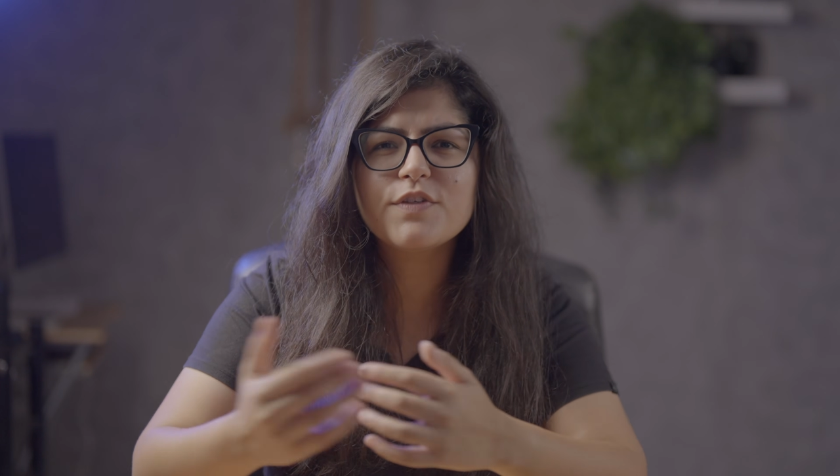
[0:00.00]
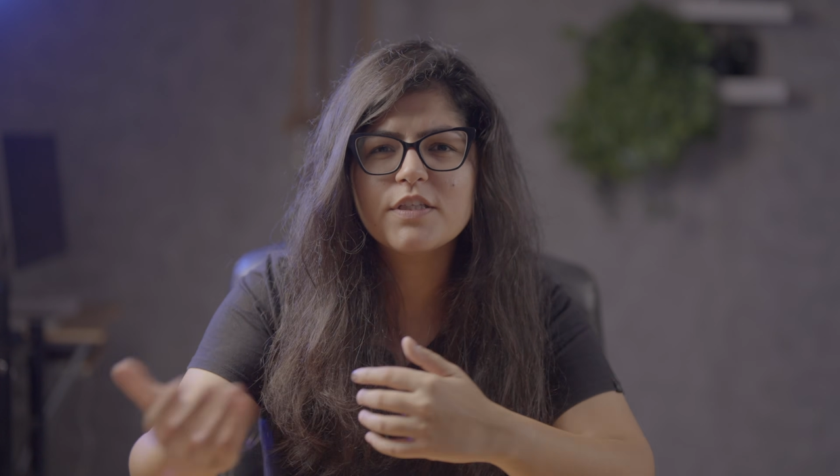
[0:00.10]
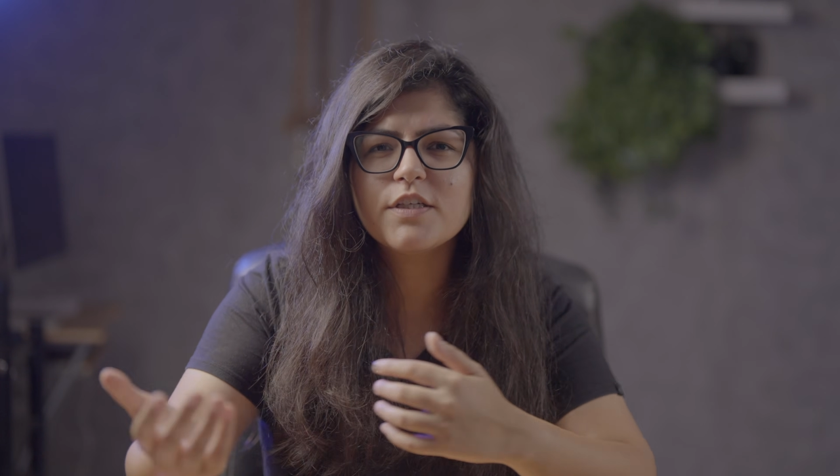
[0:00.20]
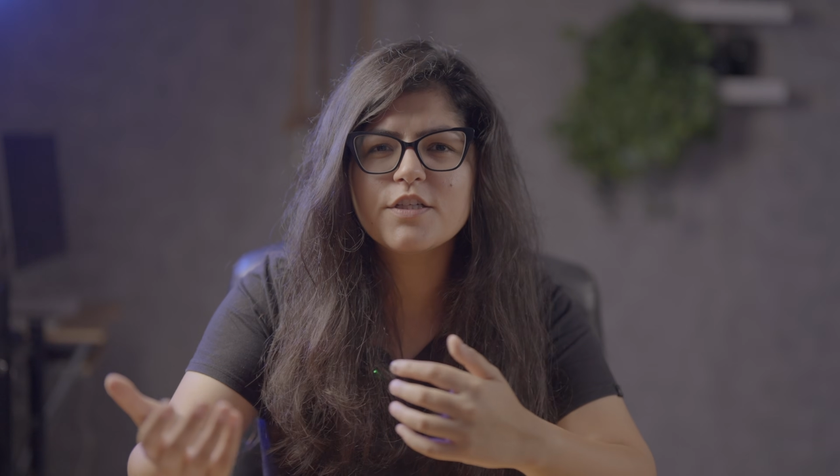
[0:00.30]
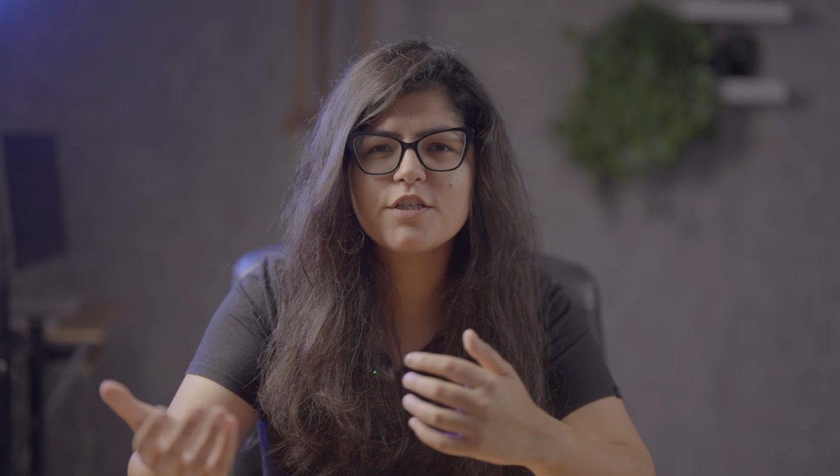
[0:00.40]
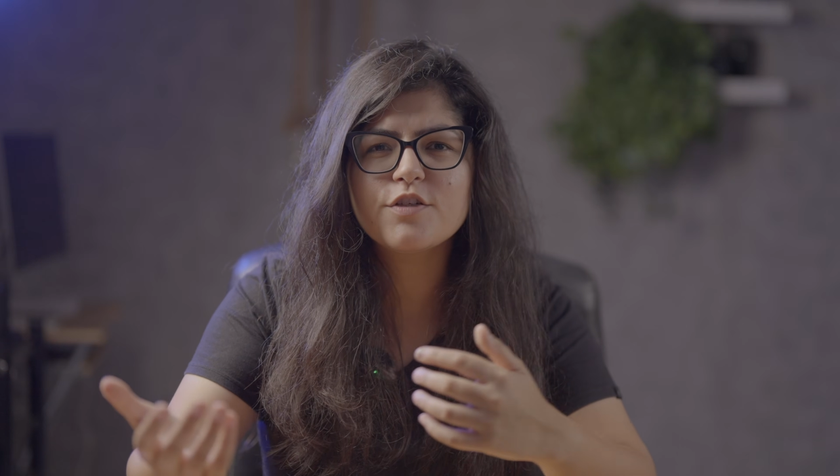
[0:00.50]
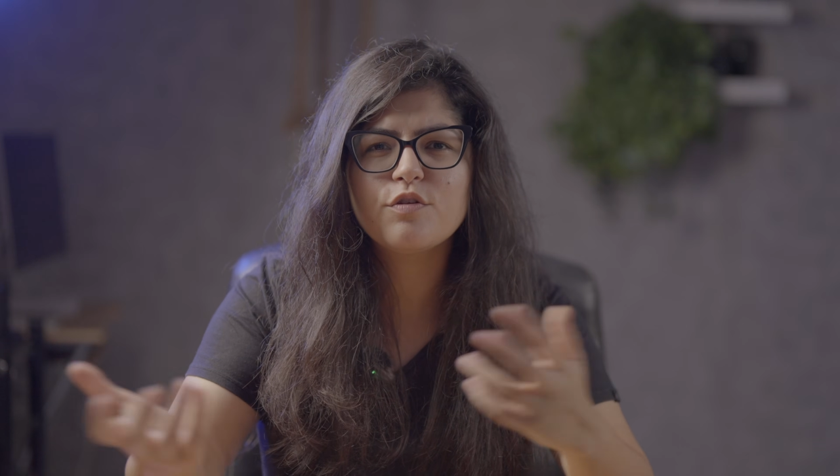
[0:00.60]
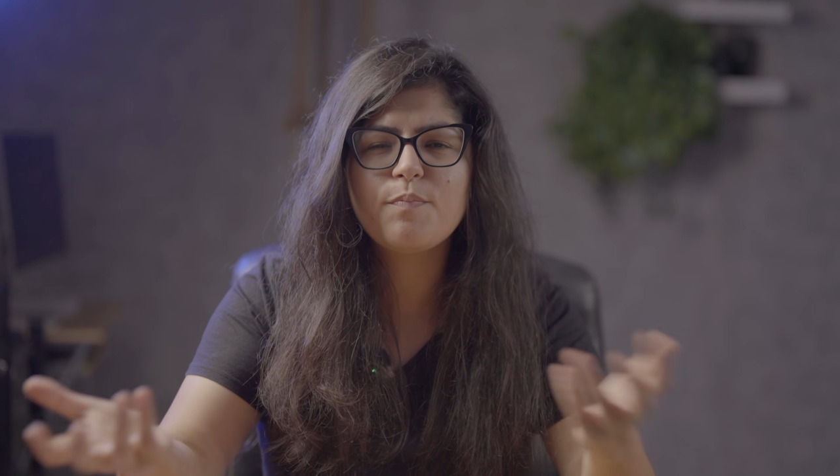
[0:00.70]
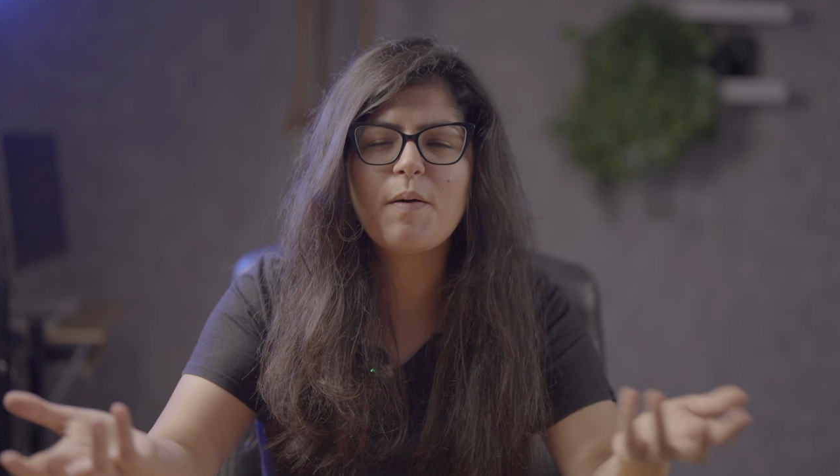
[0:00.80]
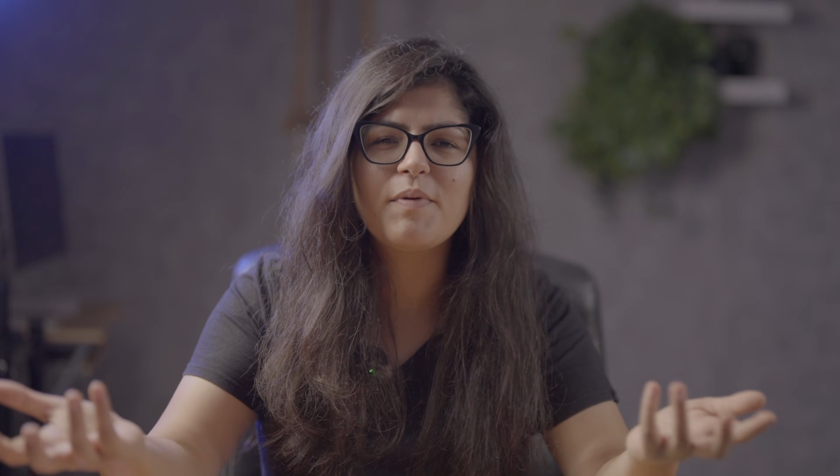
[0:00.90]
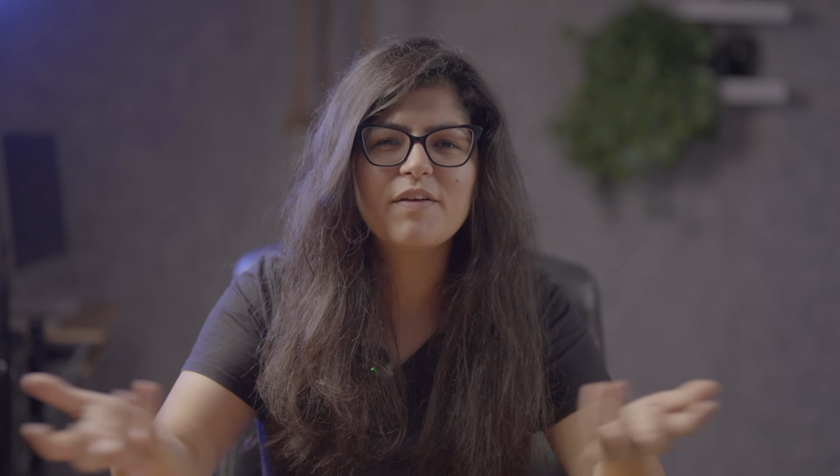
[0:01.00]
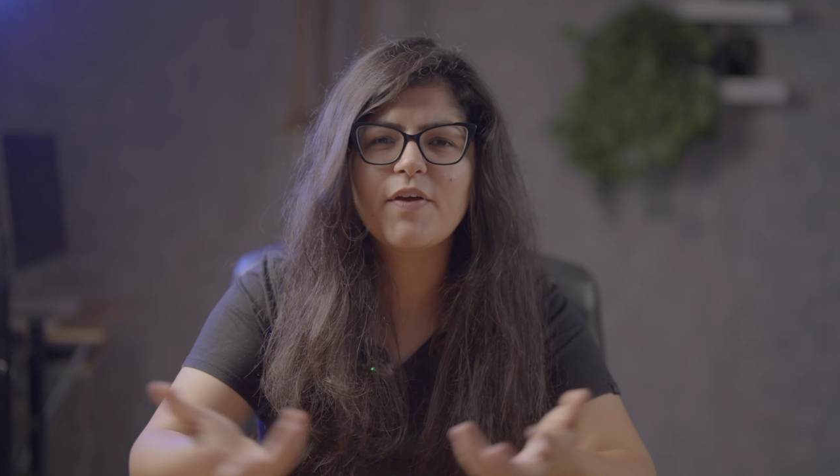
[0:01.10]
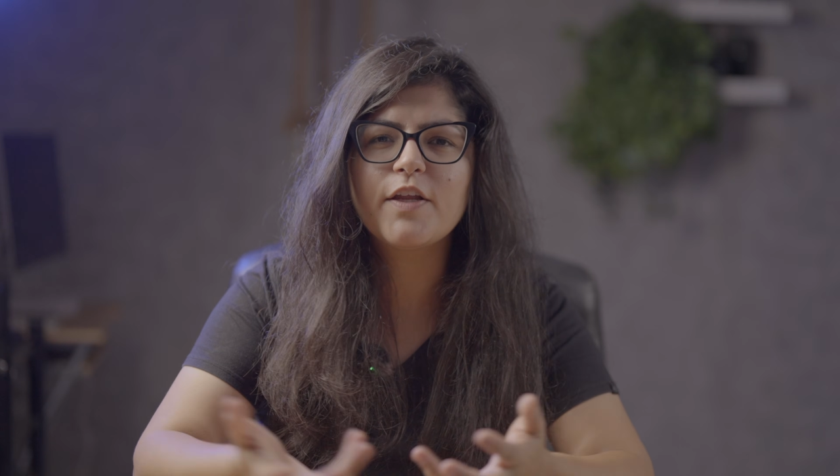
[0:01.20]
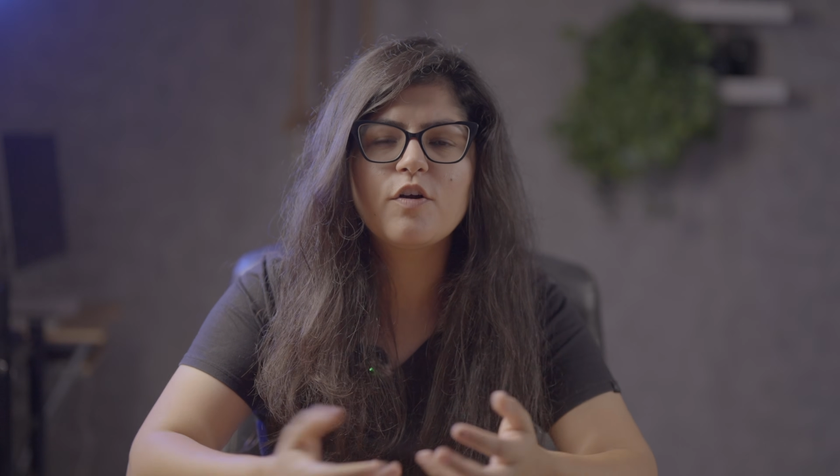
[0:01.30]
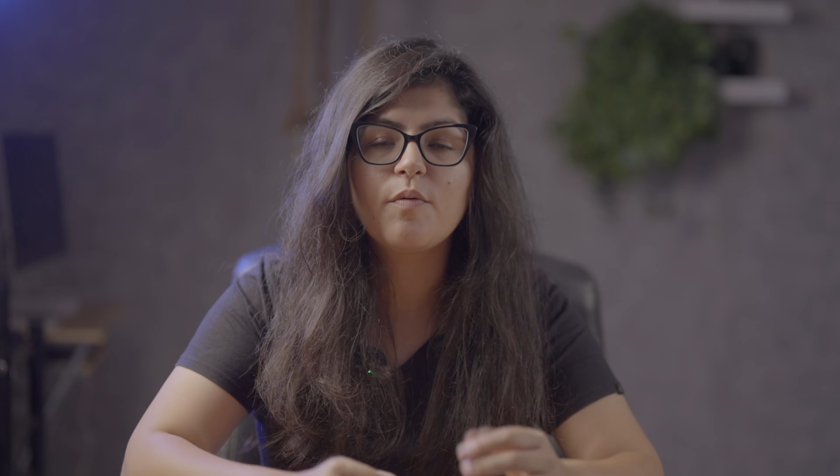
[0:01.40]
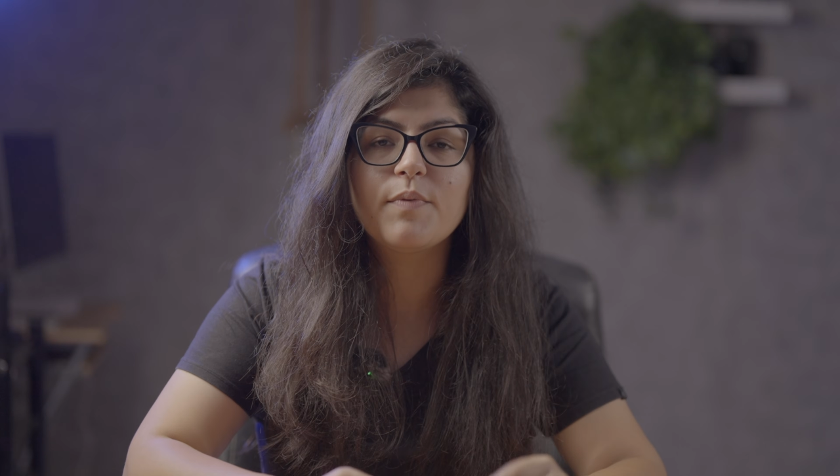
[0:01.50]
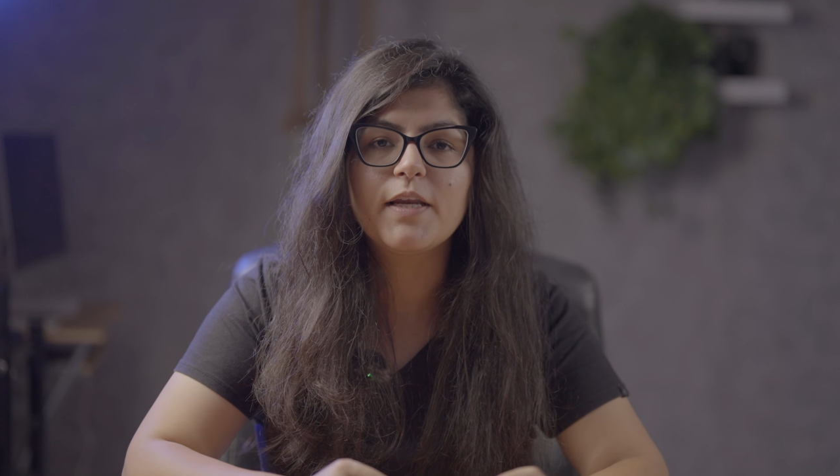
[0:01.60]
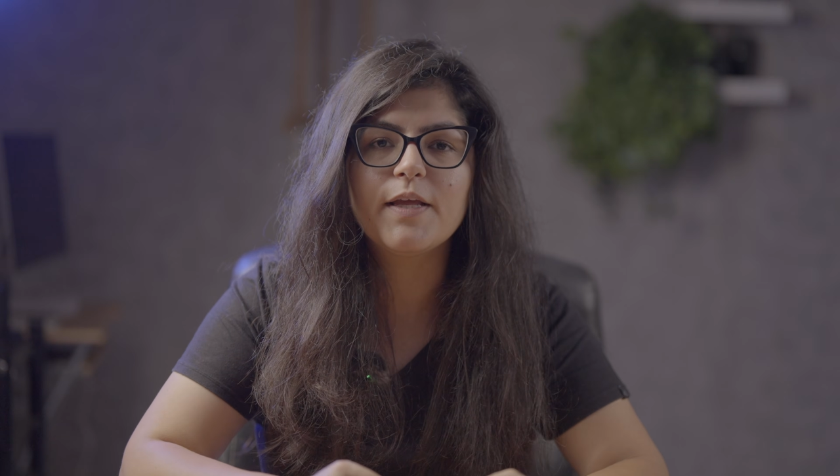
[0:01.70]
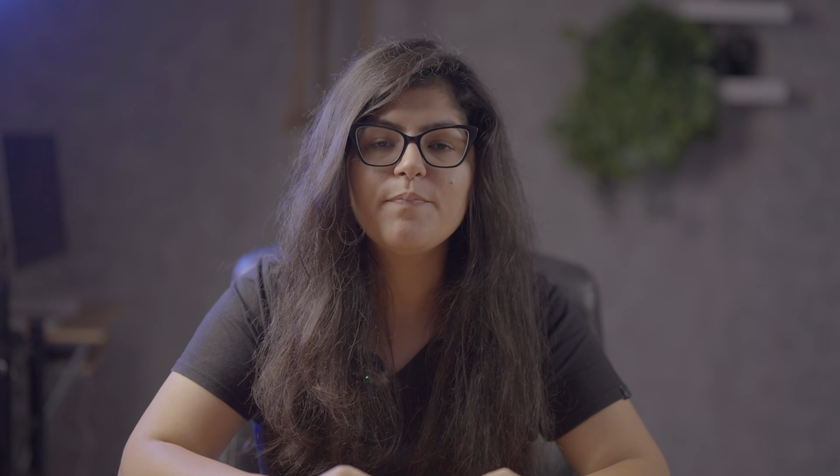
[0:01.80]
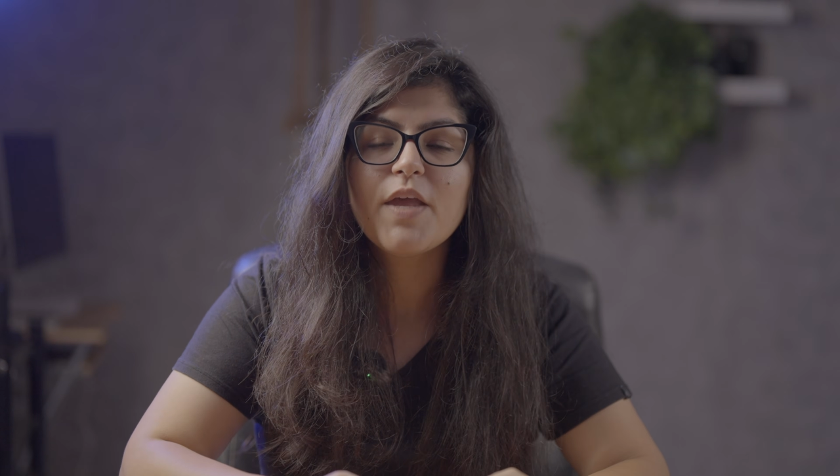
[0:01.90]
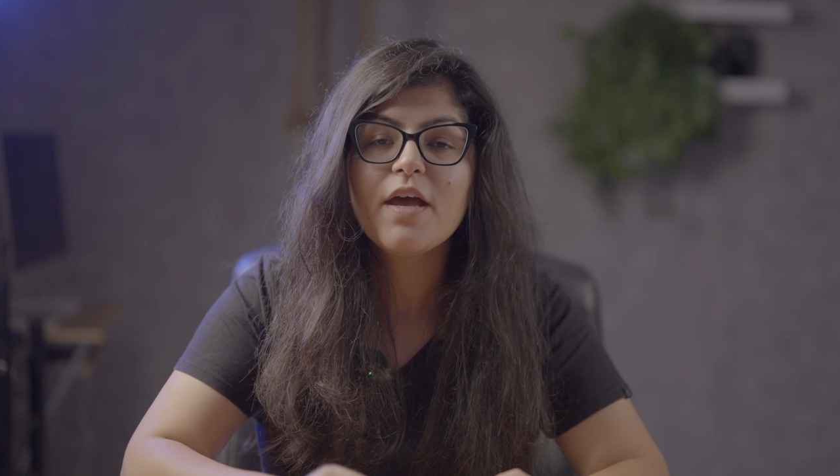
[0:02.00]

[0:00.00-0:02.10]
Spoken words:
vicinity to the public very commonly,